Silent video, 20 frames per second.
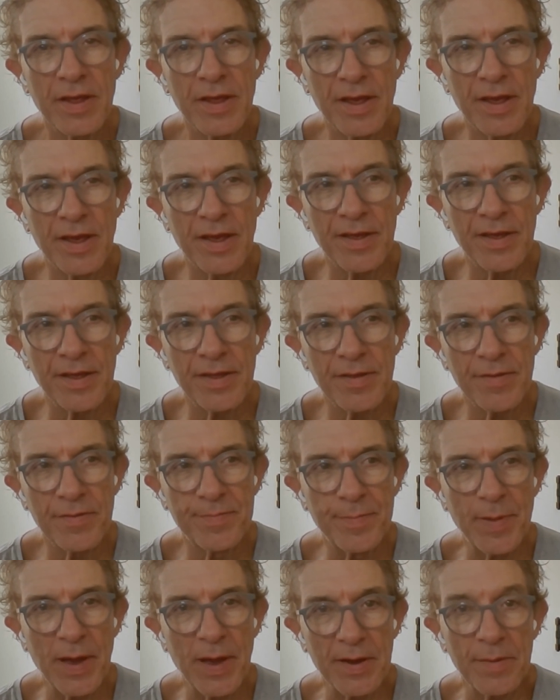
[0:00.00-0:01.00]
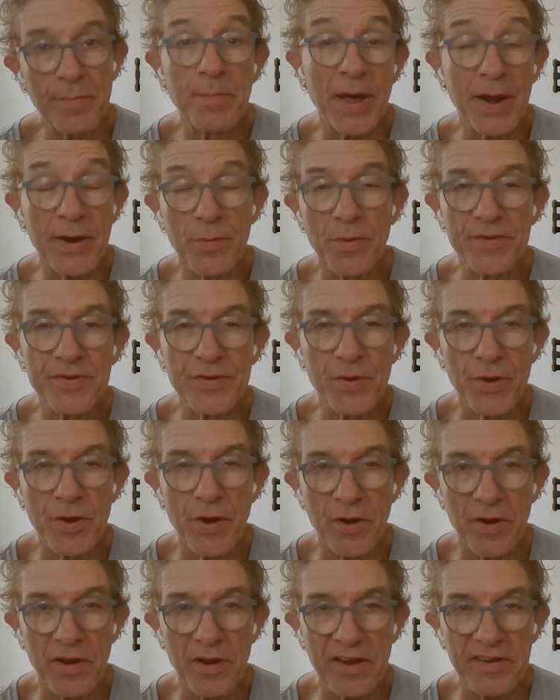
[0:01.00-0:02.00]
but it was a good
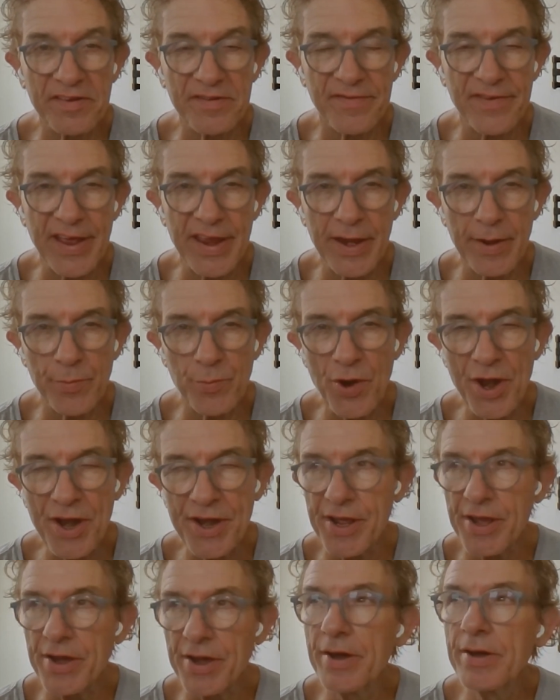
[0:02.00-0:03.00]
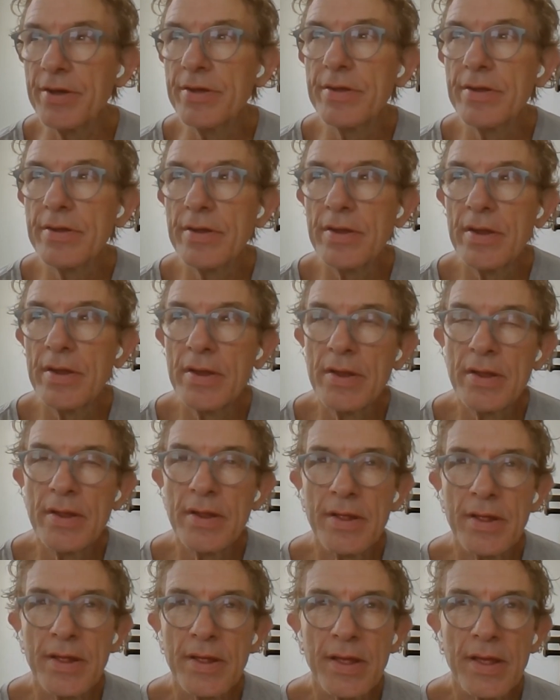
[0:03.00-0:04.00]
old days of AM radio,
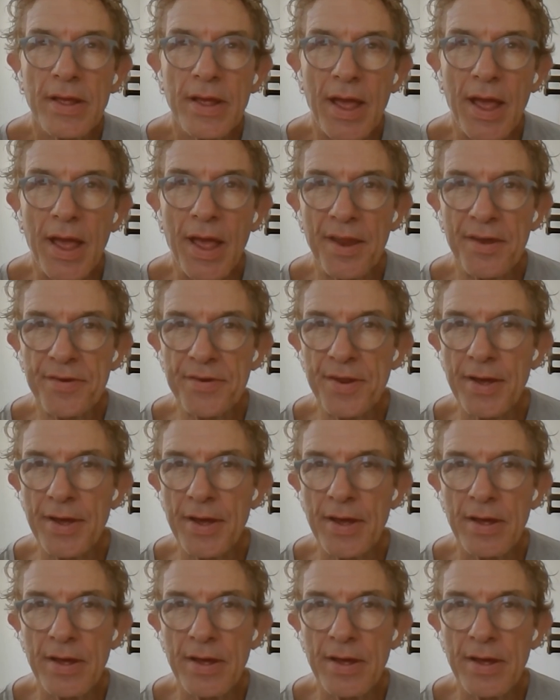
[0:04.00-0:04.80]
and